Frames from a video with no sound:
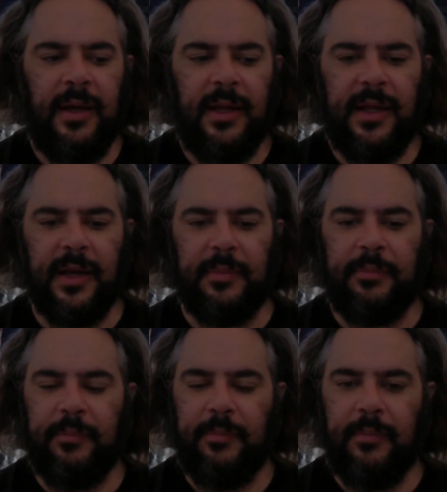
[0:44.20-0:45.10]
and
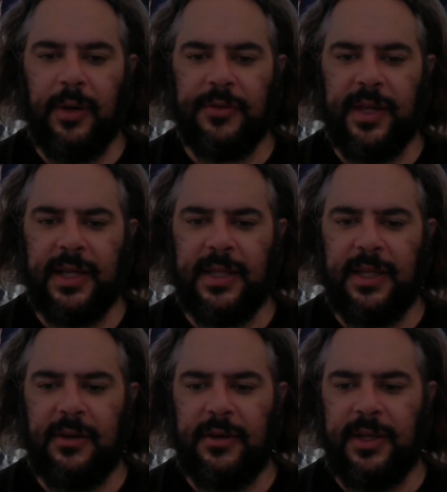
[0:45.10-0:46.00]
most likely
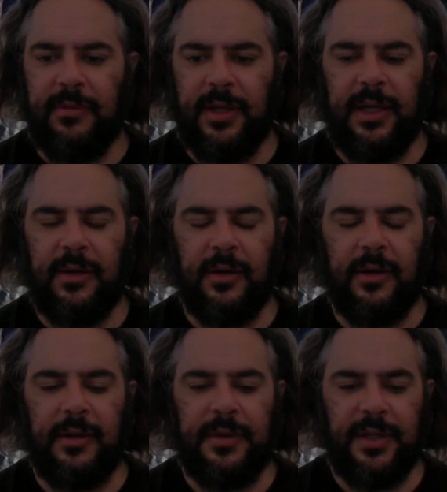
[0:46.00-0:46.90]
either DVD or
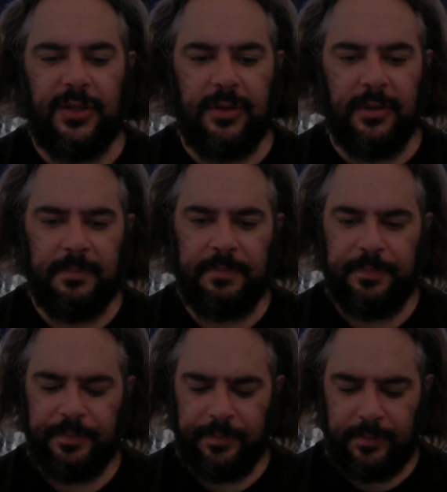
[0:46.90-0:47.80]
on digital.
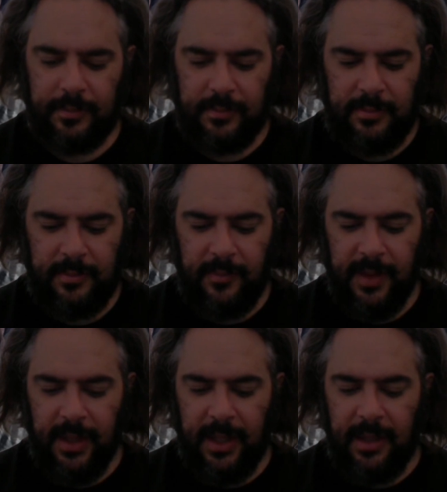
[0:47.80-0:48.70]

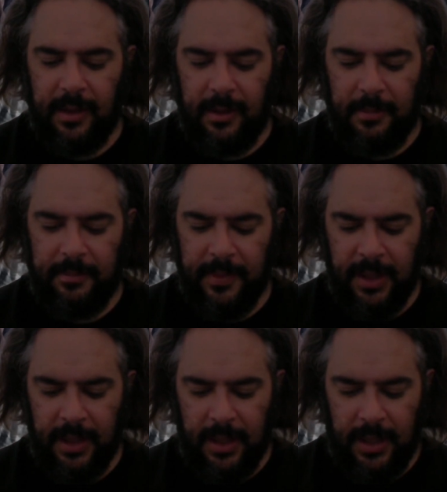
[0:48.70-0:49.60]
Um,
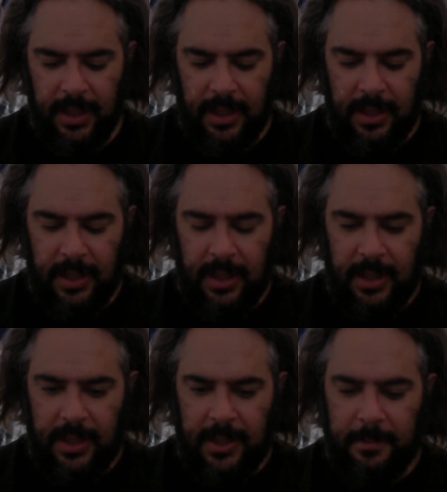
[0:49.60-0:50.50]

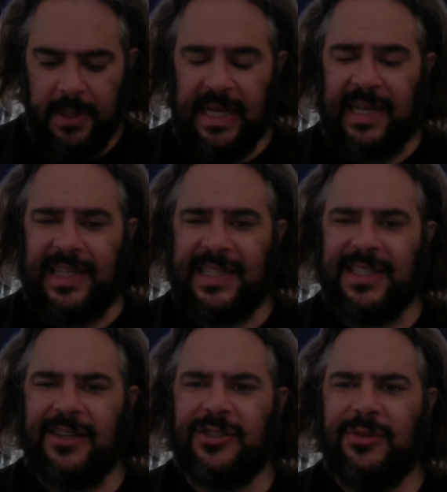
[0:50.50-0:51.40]
but yeah, it is
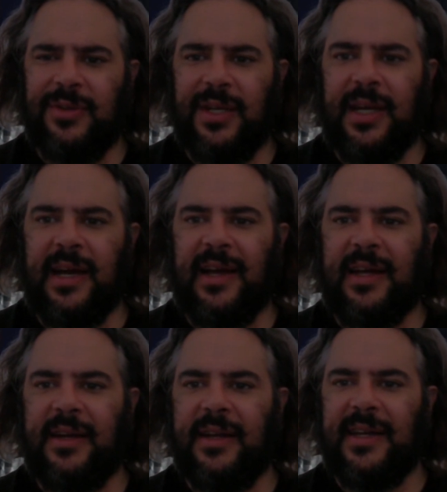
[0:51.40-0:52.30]
also
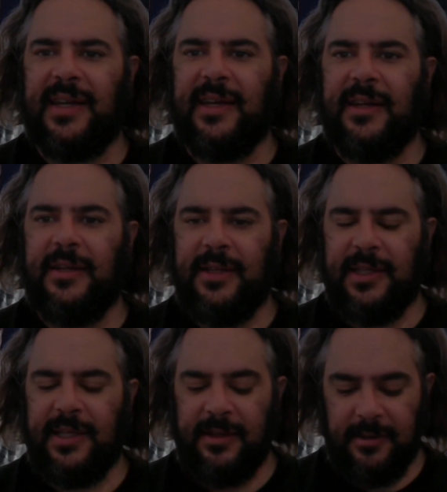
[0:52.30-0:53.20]
not
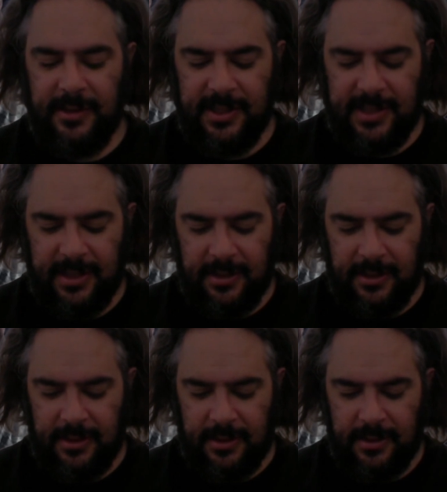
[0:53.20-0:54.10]
here listed
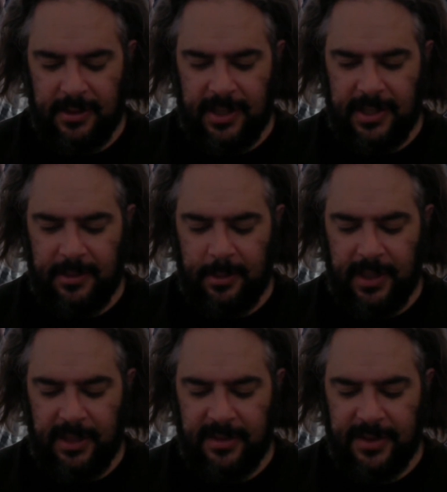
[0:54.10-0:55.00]
on
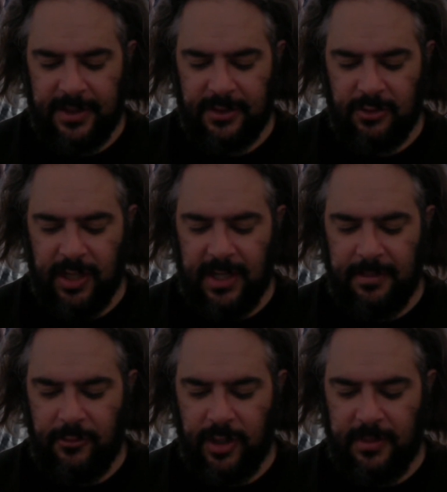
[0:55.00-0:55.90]
IMDb as
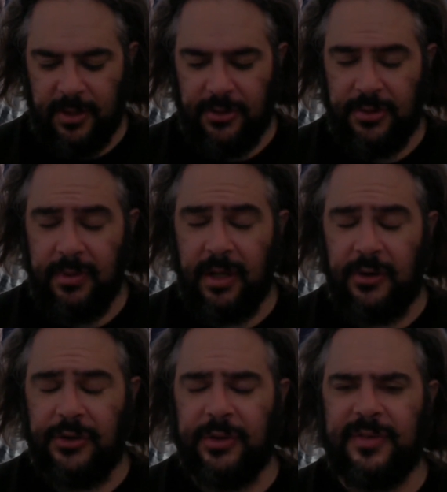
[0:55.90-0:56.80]
crime, drama,
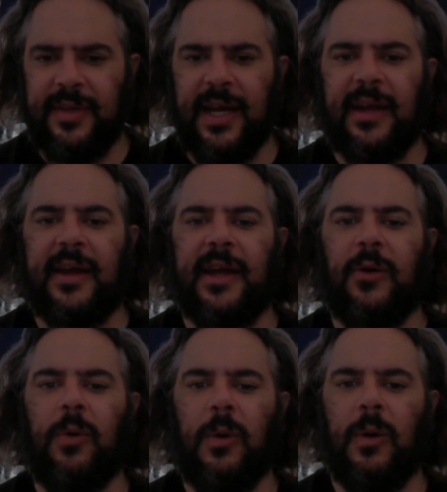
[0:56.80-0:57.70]
thriller, so it's not a
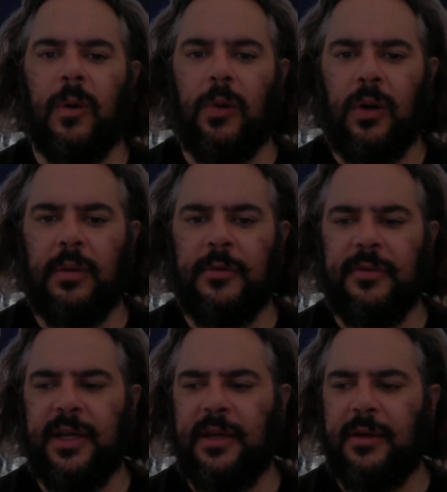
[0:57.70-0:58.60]
horror
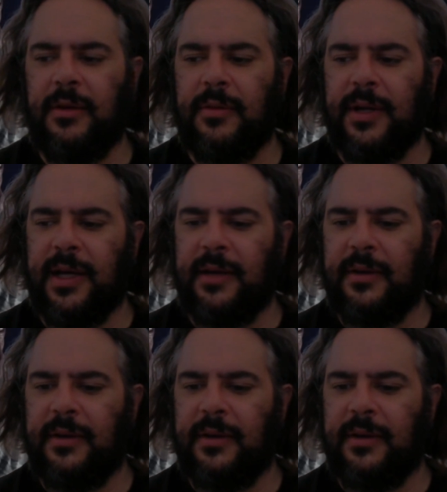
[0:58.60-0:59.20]
movie, not